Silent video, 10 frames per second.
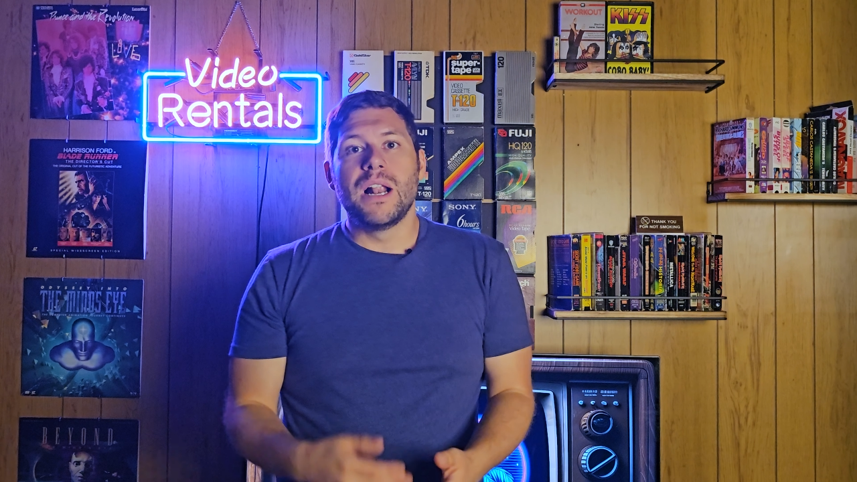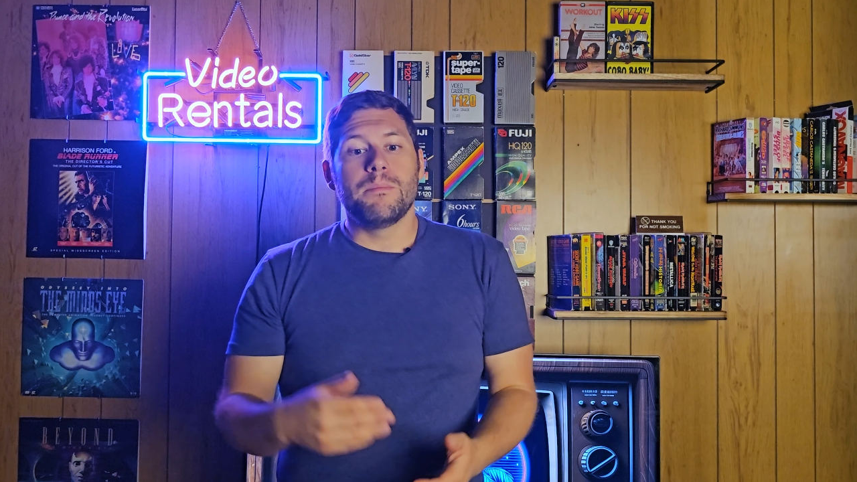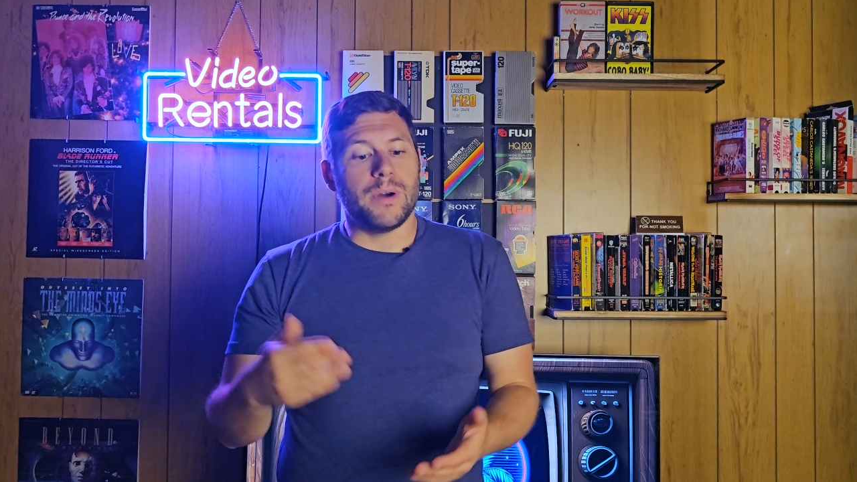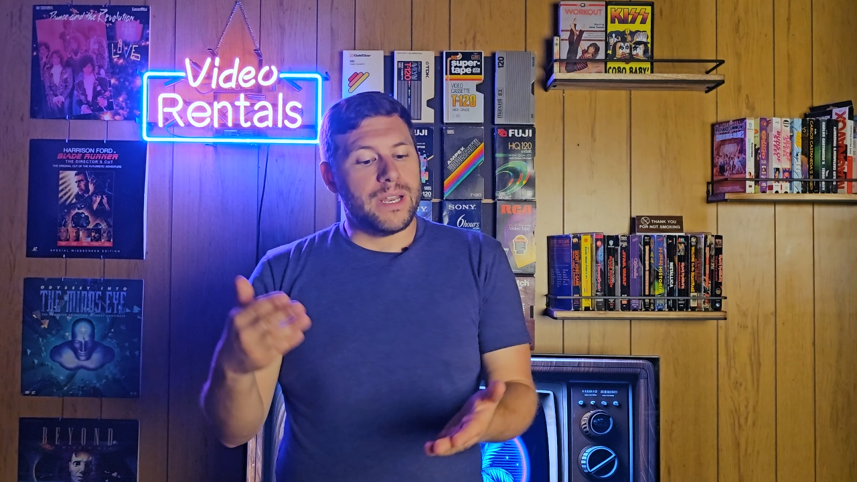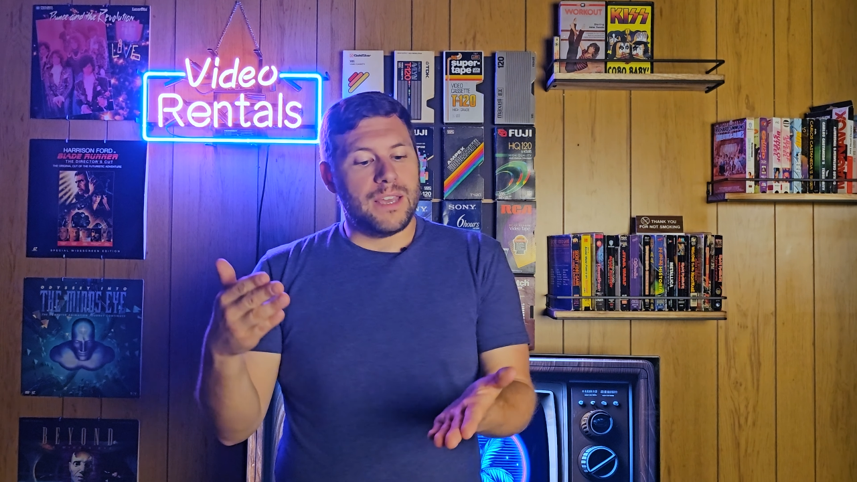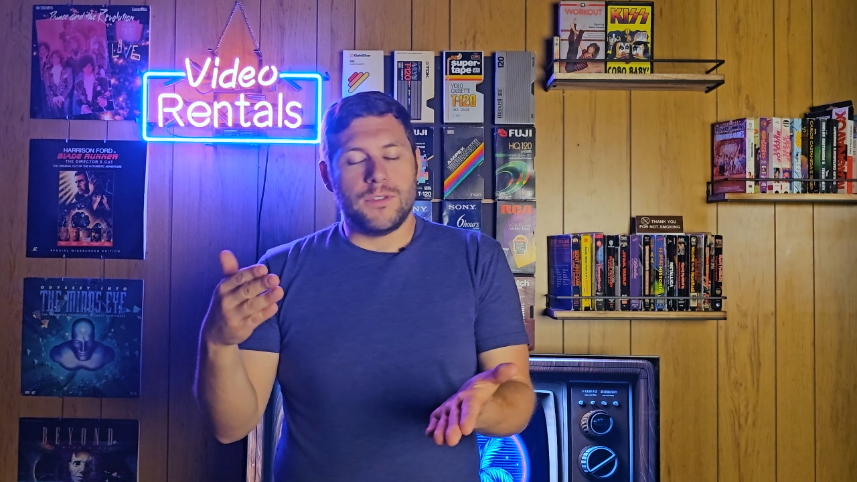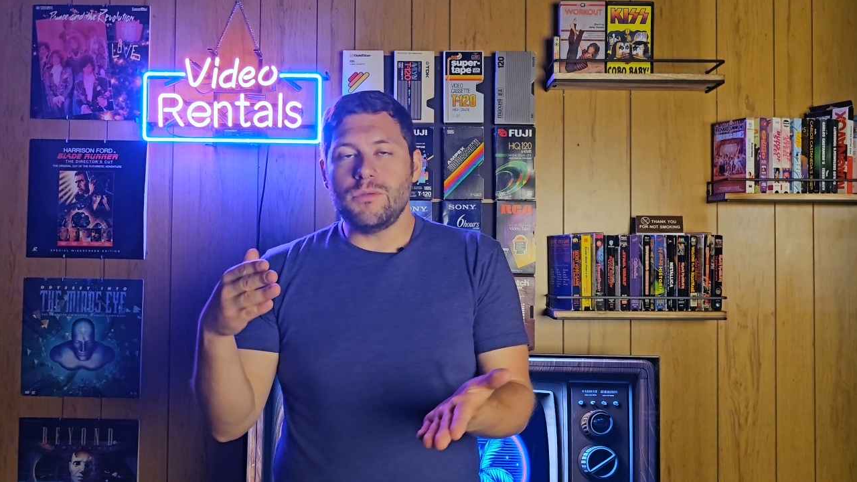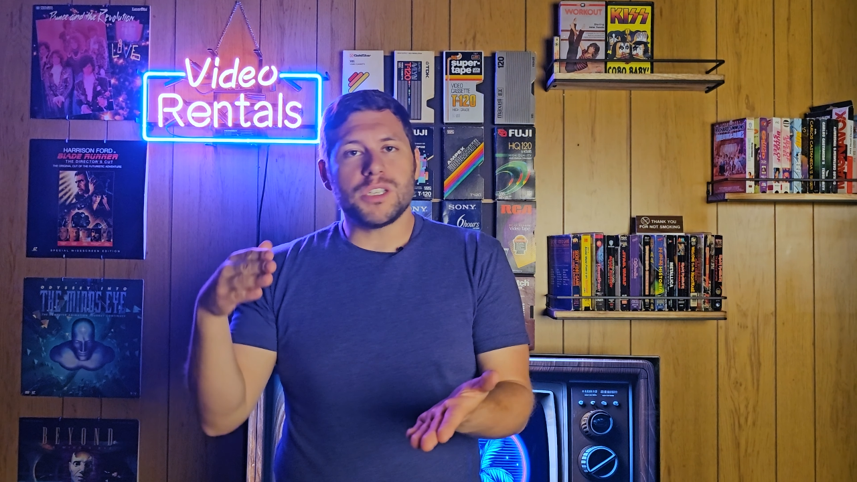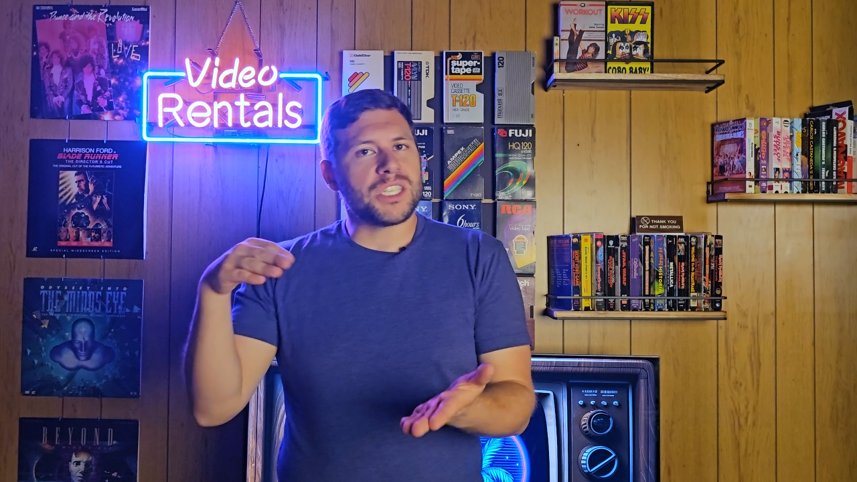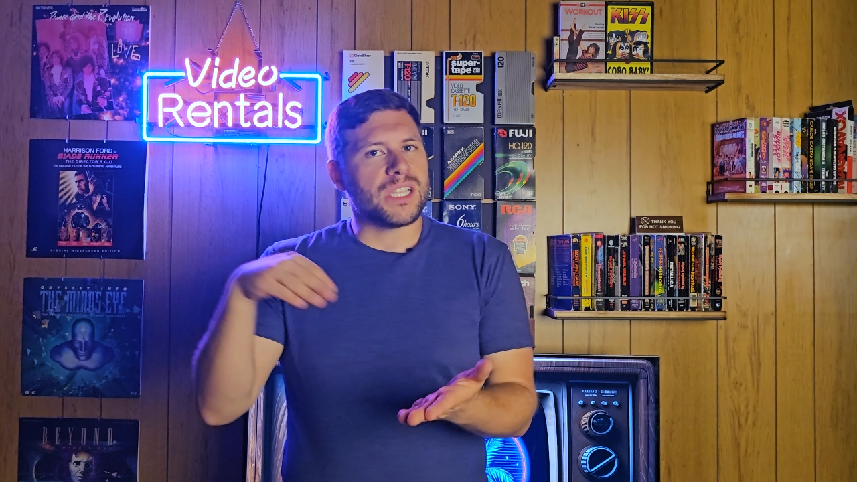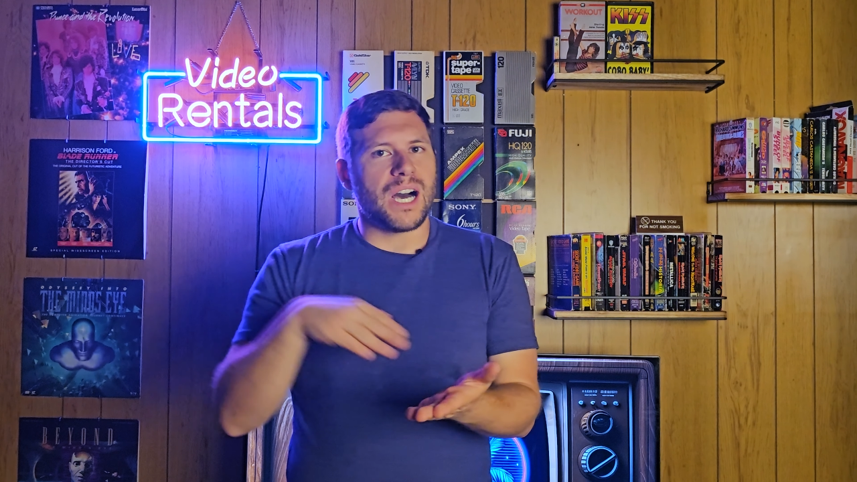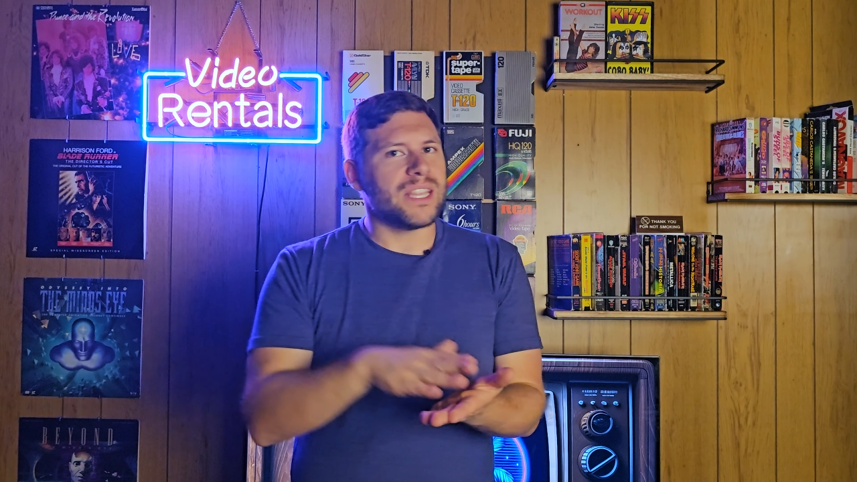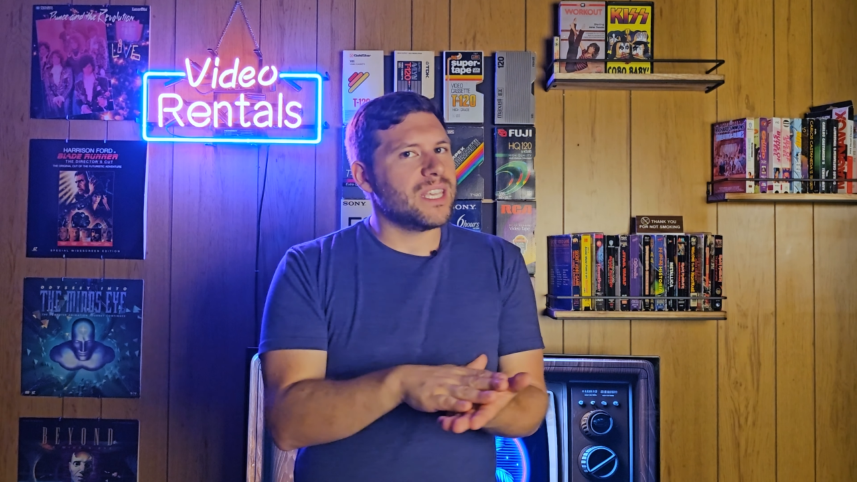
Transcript: But if you just slot